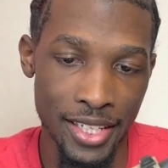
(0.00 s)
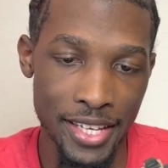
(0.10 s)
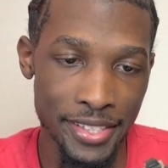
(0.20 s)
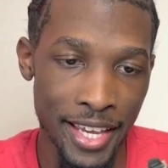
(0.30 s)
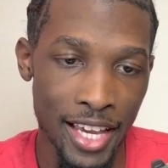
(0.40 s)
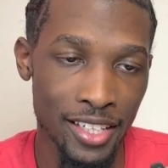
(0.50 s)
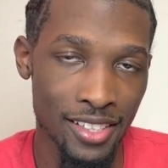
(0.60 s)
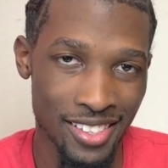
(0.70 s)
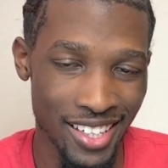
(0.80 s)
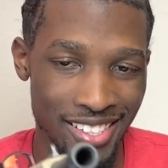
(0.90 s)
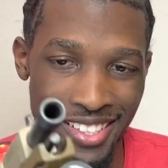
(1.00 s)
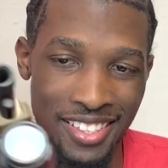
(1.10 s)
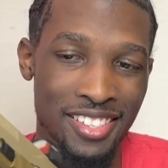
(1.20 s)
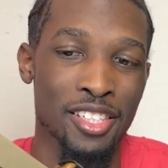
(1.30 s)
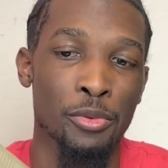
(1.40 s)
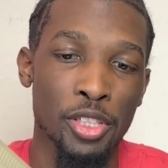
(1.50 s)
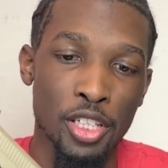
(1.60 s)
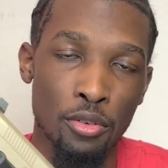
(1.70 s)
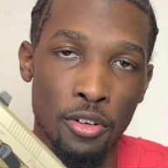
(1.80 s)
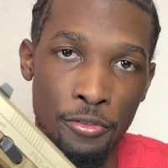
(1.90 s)
like that, because like I said, this isn't really a
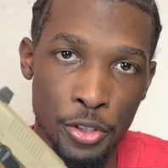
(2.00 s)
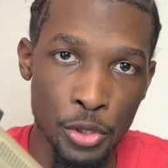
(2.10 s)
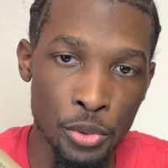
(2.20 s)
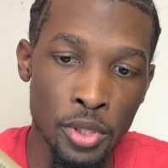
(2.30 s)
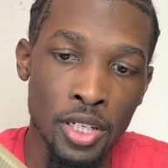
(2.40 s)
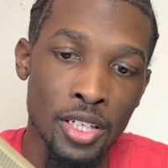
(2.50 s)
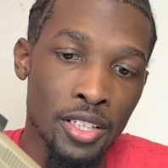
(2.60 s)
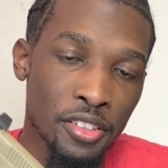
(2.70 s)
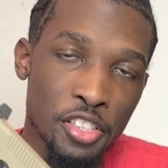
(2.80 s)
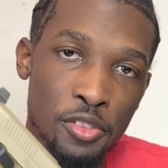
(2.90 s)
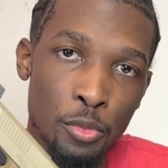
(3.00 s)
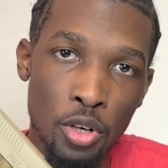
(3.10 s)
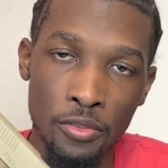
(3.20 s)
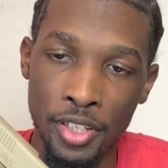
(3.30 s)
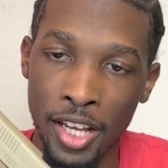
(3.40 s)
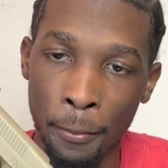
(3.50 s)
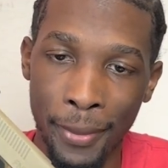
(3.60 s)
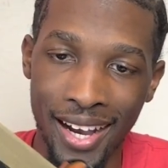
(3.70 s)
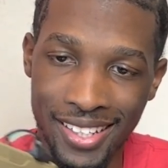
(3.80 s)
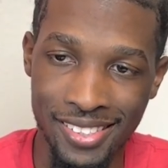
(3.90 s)
review. This is more of an
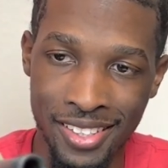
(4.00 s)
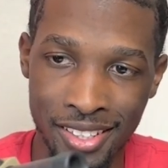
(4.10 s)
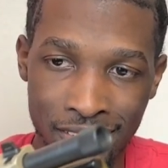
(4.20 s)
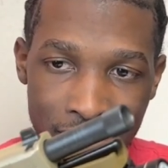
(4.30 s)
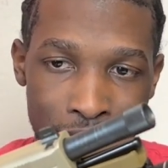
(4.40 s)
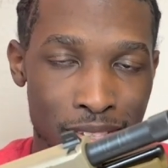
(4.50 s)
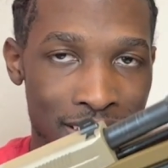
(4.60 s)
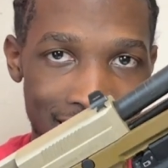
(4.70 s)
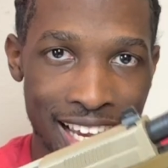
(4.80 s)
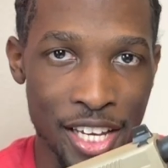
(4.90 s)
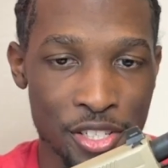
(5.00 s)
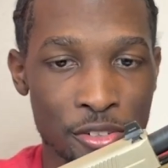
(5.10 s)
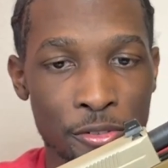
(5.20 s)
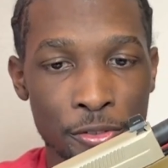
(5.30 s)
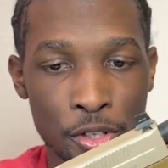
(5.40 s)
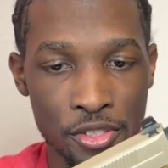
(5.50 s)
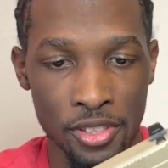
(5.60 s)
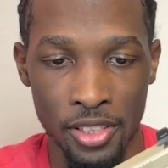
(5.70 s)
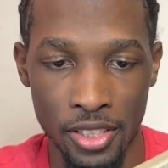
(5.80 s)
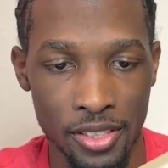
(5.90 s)
unboxing / first
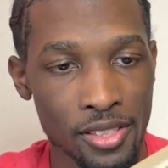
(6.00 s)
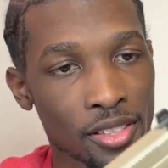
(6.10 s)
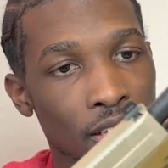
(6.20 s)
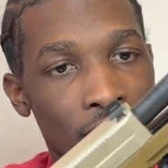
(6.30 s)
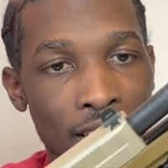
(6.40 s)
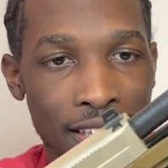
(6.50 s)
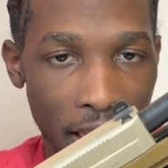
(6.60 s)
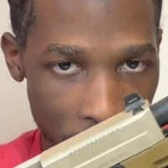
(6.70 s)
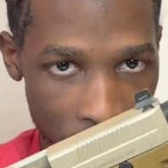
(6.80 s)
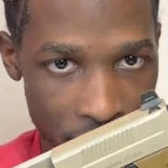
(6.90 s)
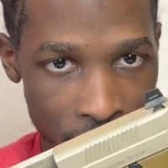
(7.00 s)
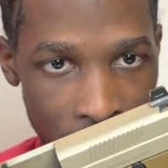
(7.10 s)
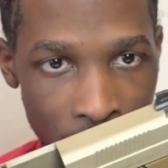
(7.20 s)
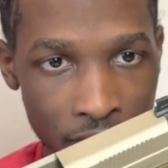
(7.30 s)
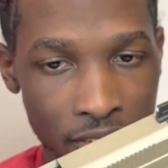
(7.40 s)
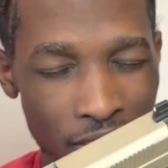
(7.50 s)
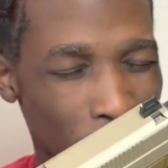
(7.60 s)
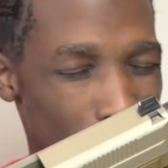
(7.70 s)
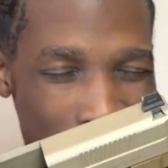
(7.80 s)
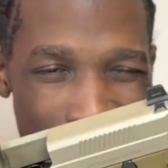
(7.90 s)
looks at this gun, even
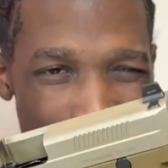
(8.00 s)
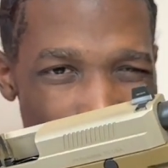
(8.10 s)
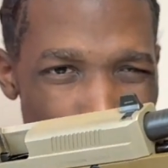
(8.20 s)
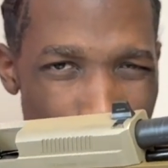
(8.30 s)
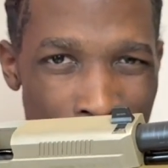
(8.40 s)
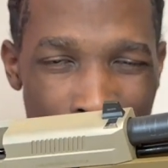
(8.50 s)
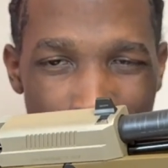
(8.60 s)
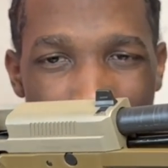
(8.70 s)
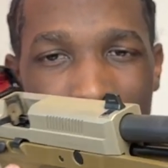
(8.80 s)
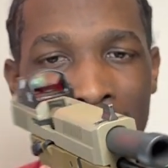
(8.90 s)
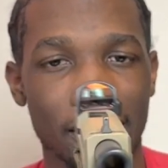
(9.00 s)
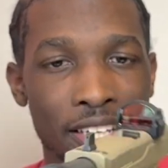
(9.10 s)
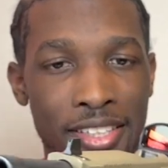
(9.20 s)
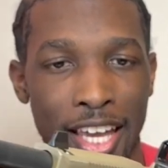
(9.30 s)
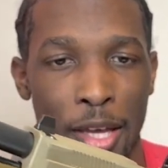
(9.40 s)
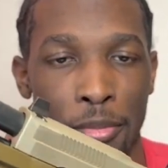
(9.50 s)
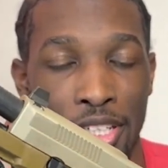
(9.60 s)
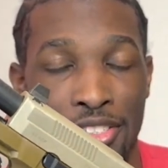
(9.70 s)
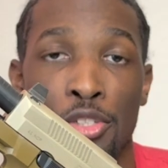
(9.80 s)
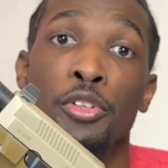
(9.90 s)
though it's not a new gun or anything like that, but
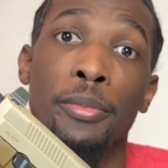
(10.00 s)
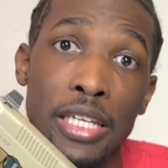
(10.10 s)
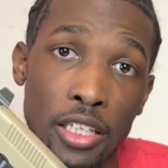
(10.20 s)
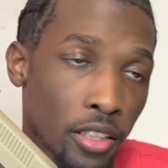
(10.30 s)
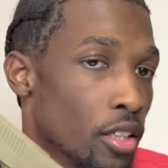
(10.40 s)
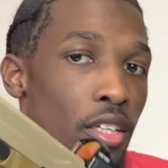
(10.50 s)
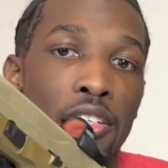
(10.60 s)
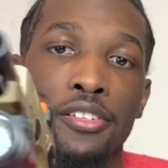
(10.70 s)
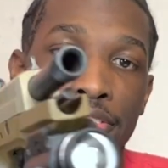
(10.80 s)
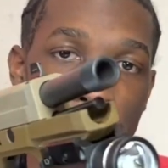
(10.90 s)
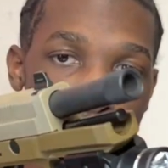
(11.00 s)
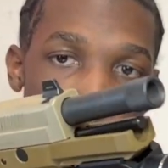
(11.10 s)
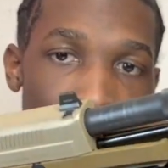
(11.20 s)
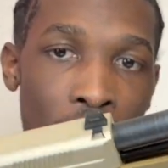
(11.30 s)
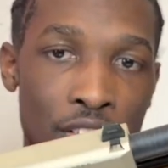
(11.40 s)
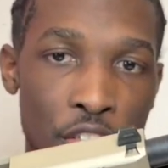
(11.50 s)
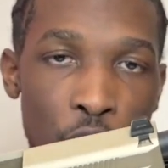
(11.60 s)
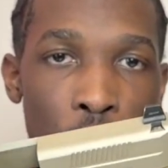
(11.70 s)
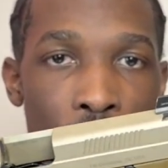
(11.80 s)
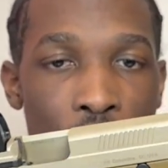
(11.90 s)
it's new to me. So just
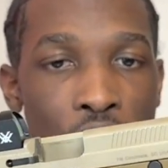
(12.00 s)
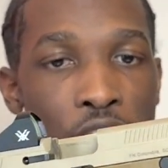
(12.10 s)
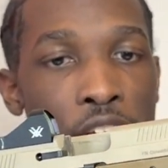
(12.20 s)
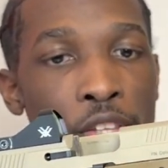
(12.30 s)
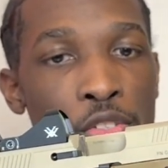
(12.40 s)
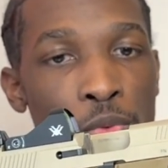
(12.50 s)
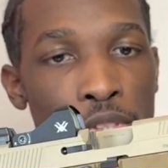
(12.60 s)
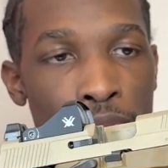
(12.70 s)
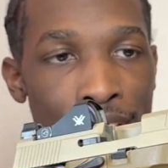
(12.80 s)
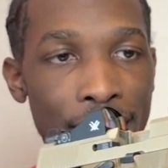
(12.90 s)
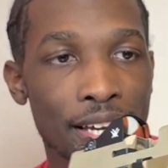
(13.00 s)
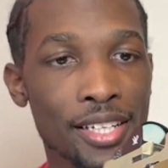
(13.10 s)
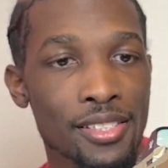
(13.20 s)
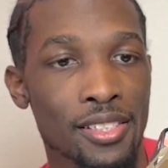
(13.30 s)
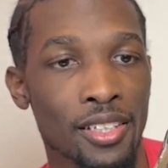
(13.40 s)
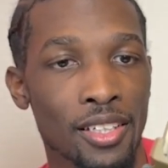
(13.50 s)
wanted to share this with you guys.